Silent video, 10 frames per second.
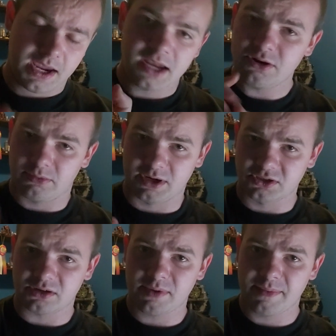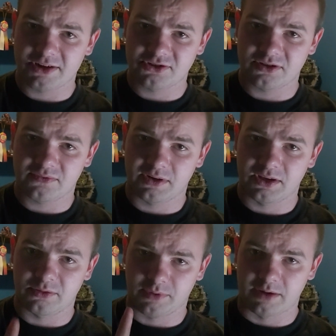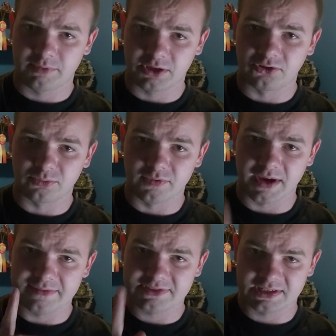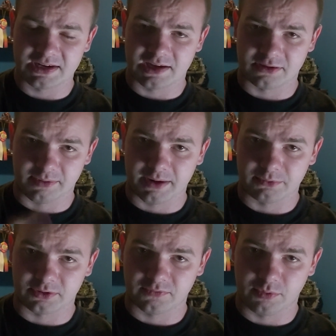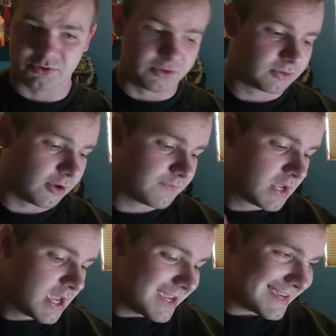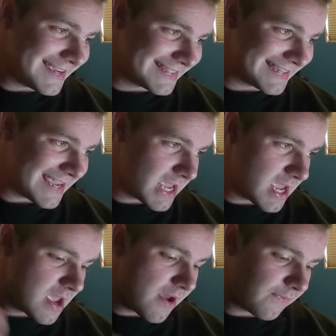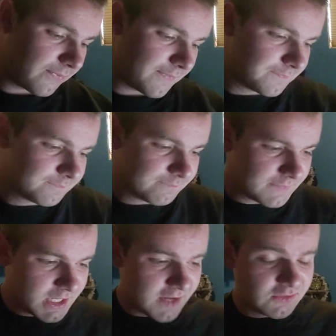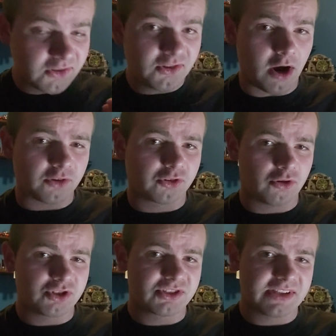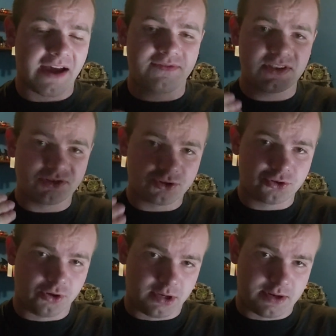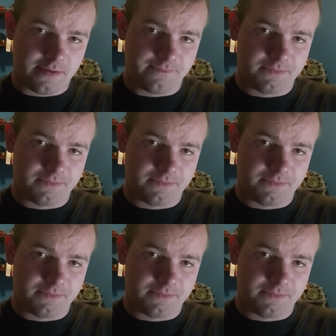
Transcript: And no, I'm not talking about Imaginary Friend in the Ryan Reynolds movie. I haven't seen it yet, though. I am looking forward to it, though. Is if if the Seahawks coaching staff is good,